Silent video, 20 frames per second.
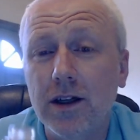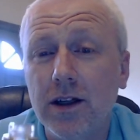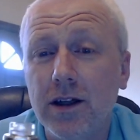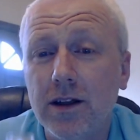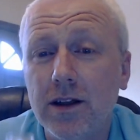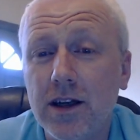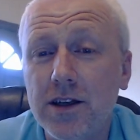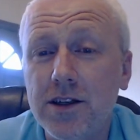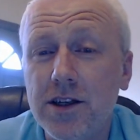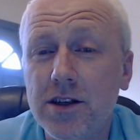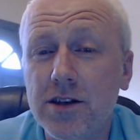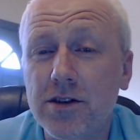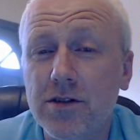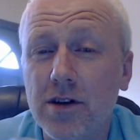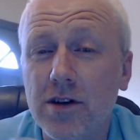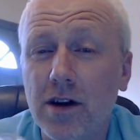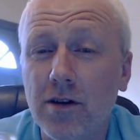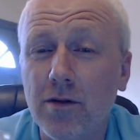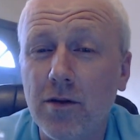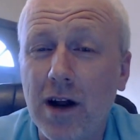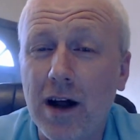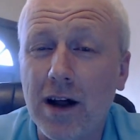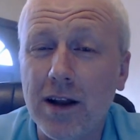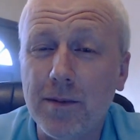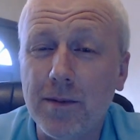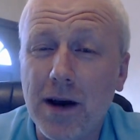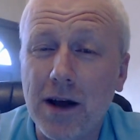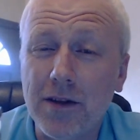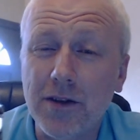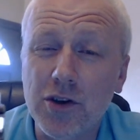This is around
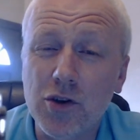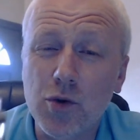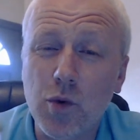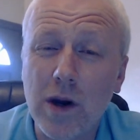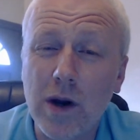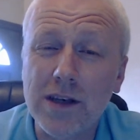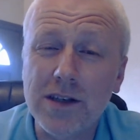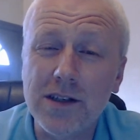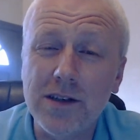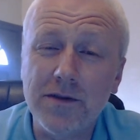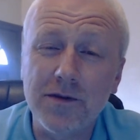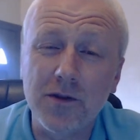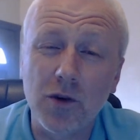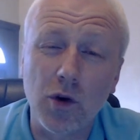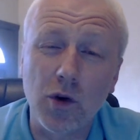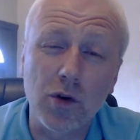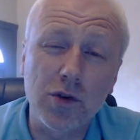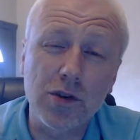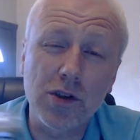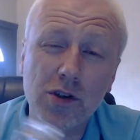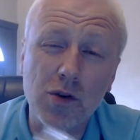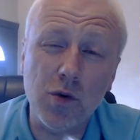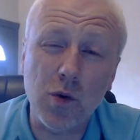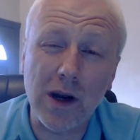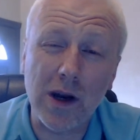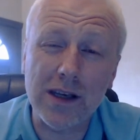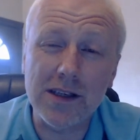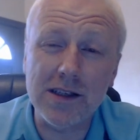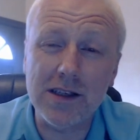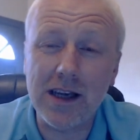about the 24 to
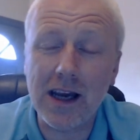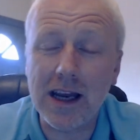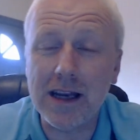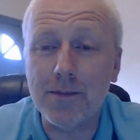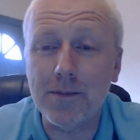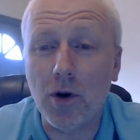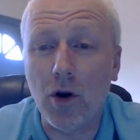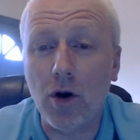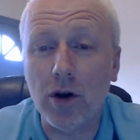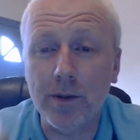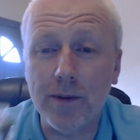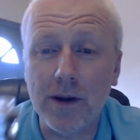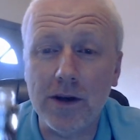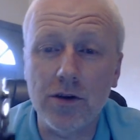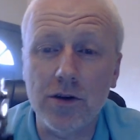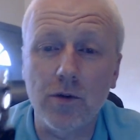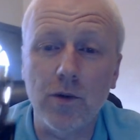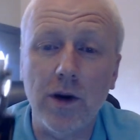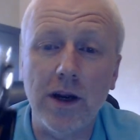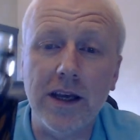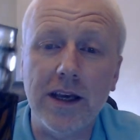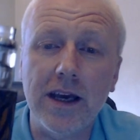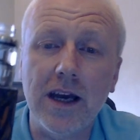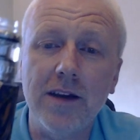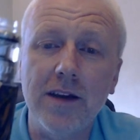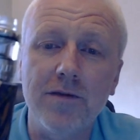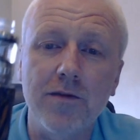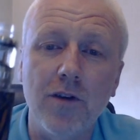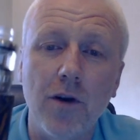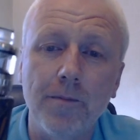28 mark, depending on where you get
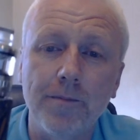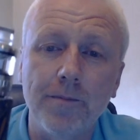it from.